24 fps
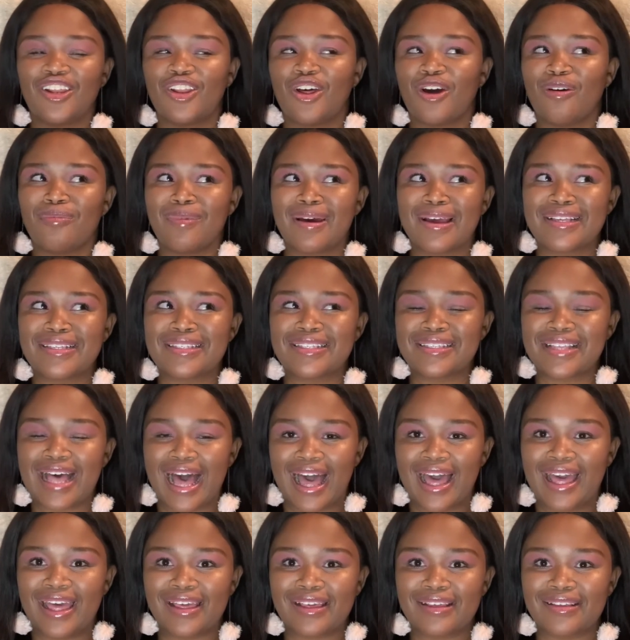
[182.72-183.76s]
not my
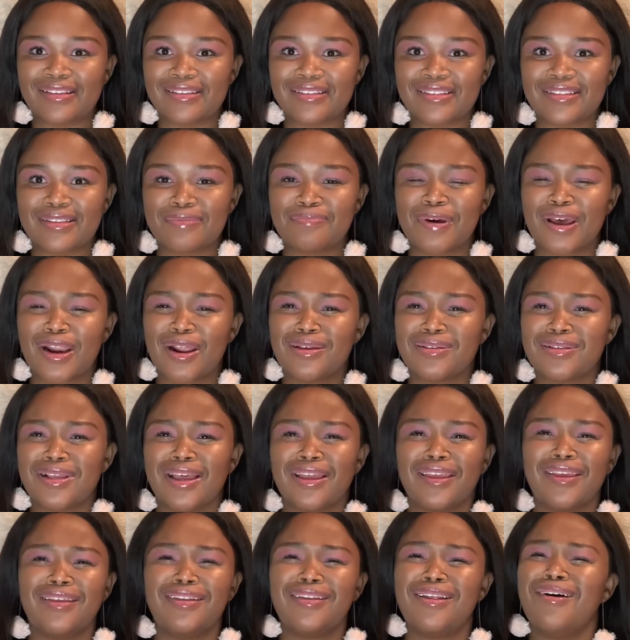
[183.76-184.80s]
size, but I was
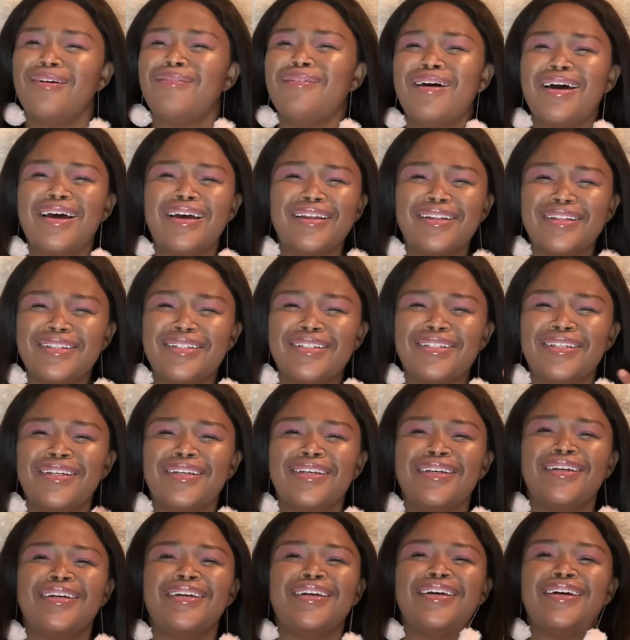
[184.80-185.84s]
like, you know what,
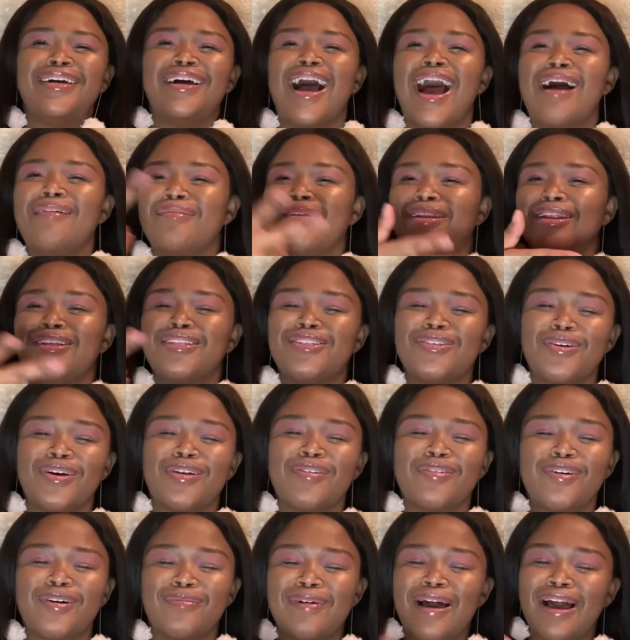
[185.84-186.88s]
I'm gonna do it
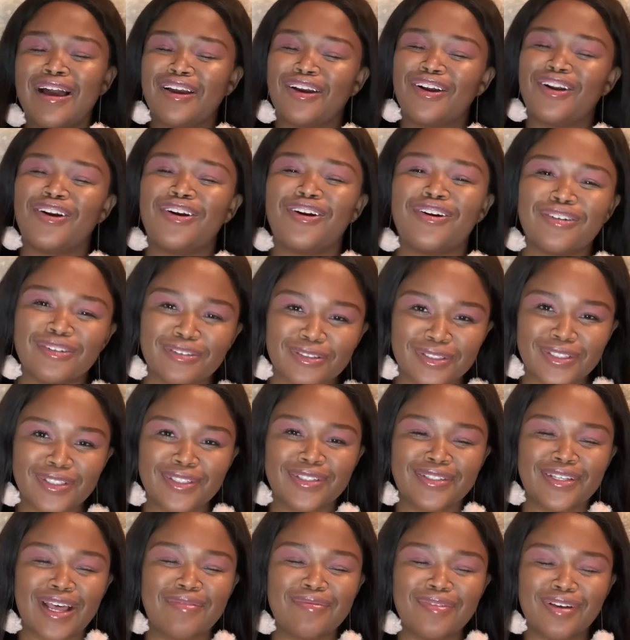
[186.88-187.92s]
for my girls.
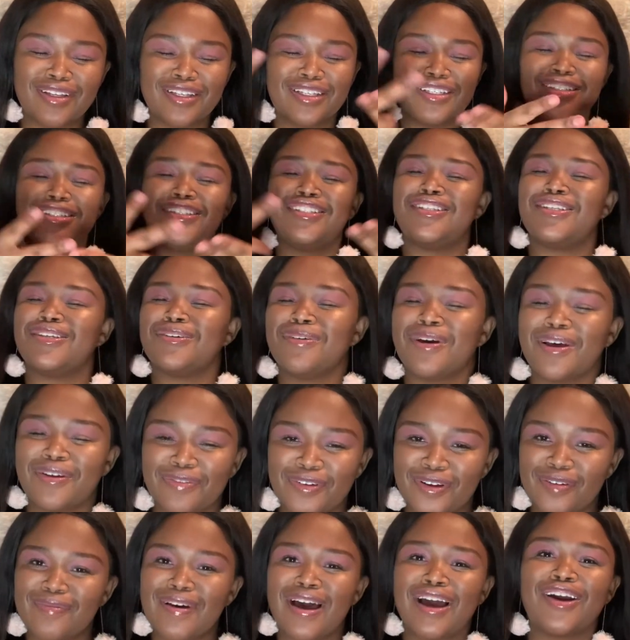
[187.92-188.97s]
I'm gonna do it
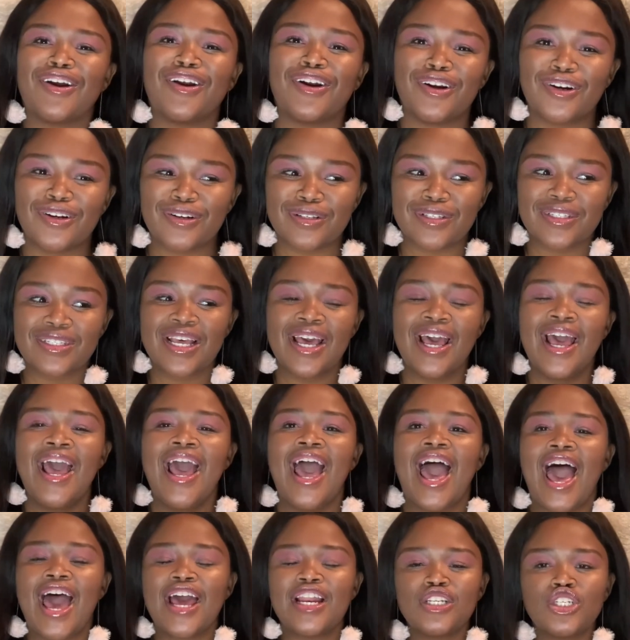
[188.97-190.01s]
for my girls.
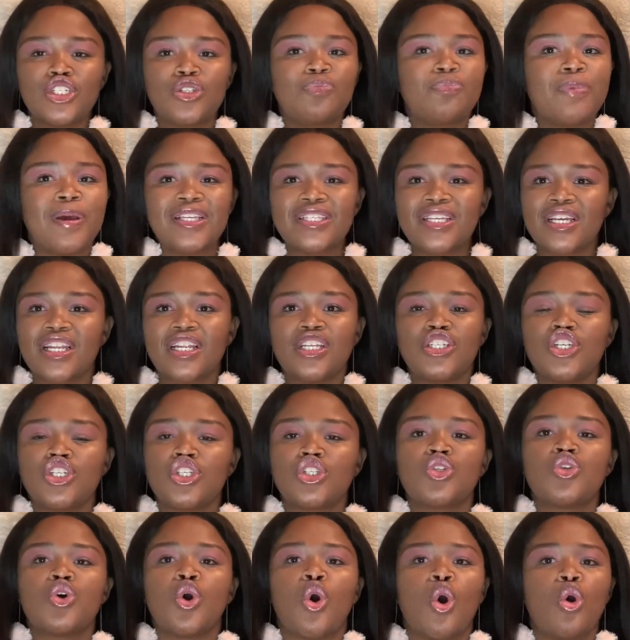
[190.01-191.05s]
And basically
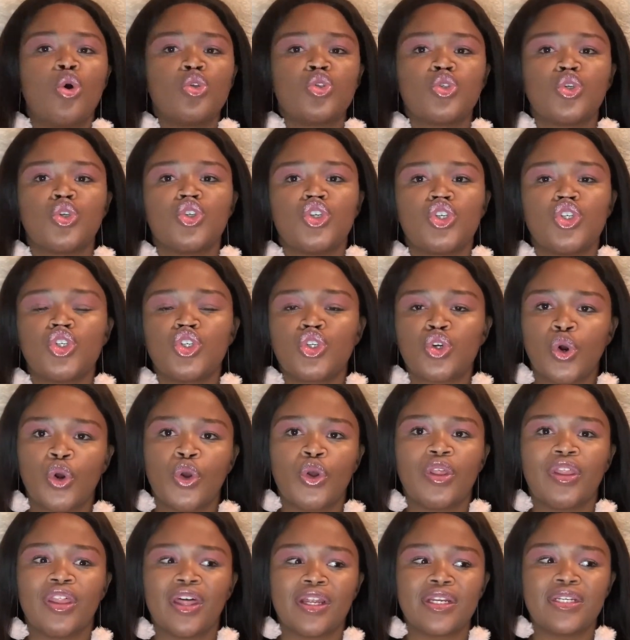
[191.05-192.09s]
just to also just show
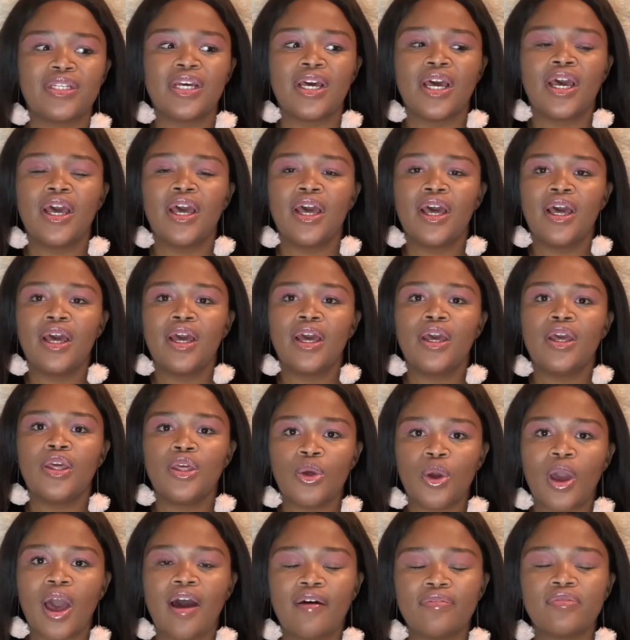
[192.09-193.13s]
you that
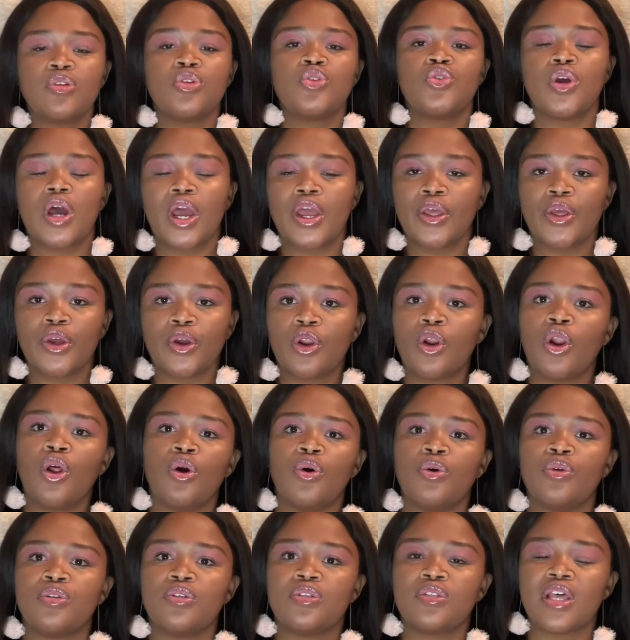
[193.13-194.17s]
you have to try your
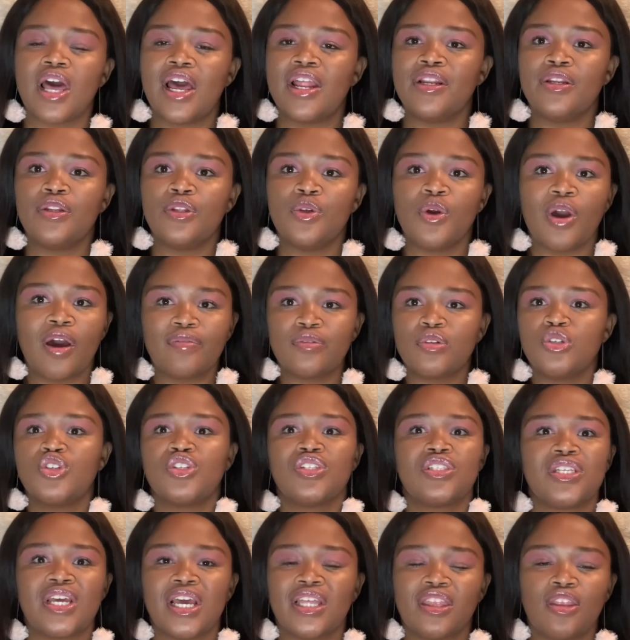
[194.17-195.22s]
clothes, and you have to
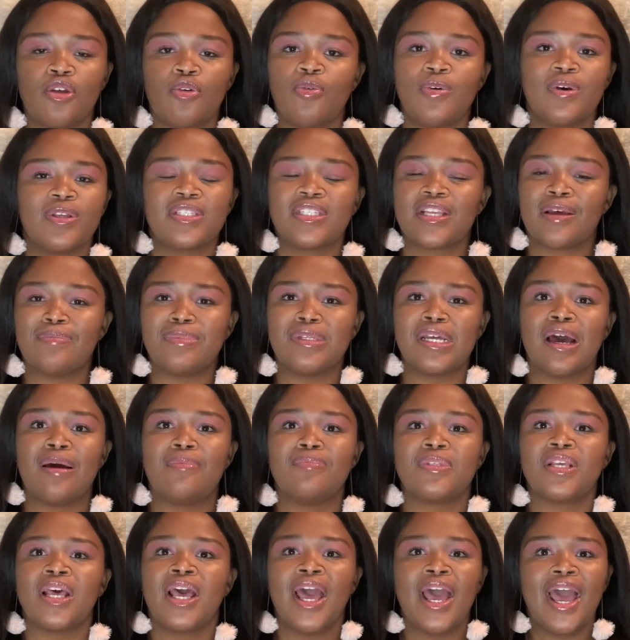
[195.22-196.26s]
just take the risk
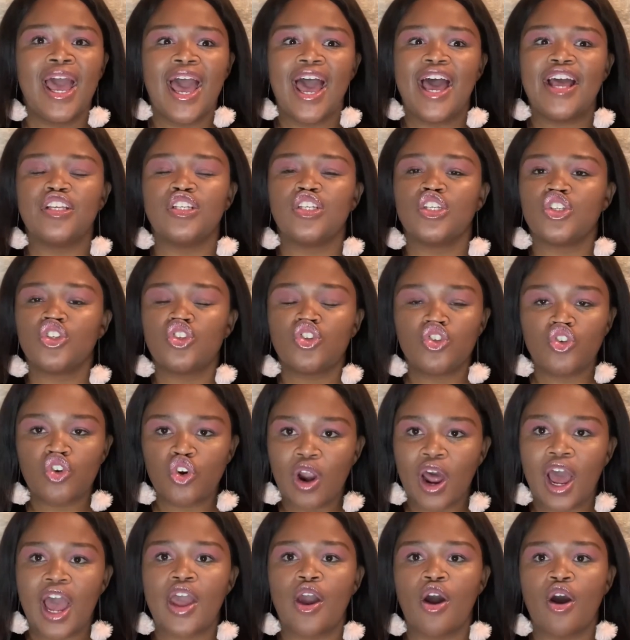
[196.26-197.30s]
sometimes and just
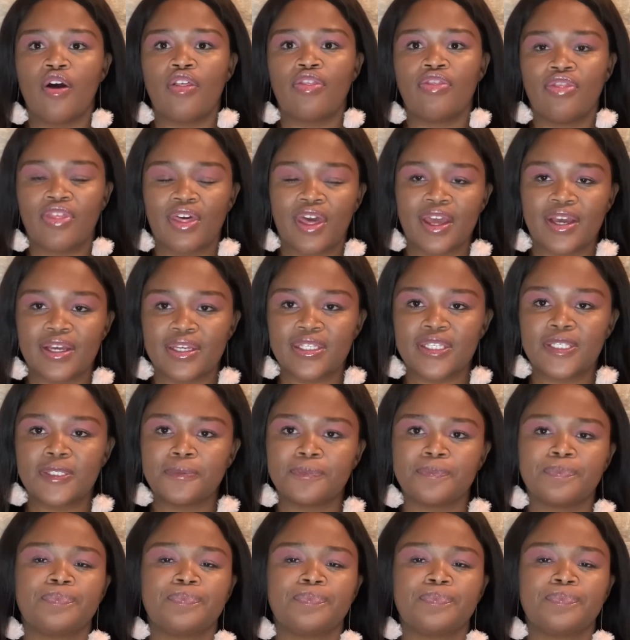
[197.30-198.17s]
try on things